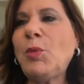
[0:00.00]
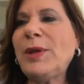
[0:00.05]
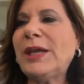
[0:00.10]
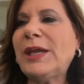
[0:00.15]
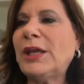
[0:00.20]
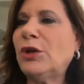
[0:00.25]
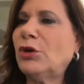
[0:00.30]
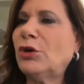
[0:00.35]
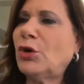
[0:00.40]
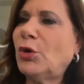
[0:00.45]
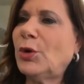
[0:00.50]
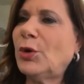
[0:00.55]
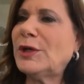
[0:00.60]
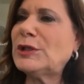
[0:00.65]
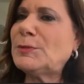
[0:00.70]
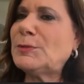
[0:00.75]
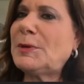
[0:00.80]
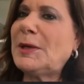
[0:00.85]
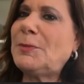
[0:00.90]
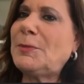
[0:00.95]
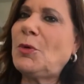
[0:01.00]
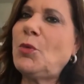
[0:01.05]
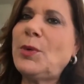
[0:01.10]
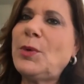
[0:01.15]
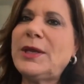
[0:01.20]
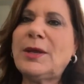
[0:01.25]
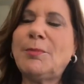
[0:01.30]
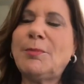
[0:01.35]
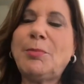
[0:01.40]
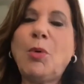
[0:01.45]
We can encourage people.
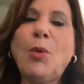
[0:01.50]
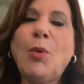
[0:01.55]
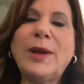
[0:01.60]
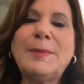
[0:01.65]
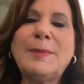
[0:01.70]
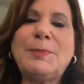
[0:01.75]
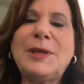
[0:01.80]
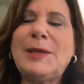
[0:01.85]
We can point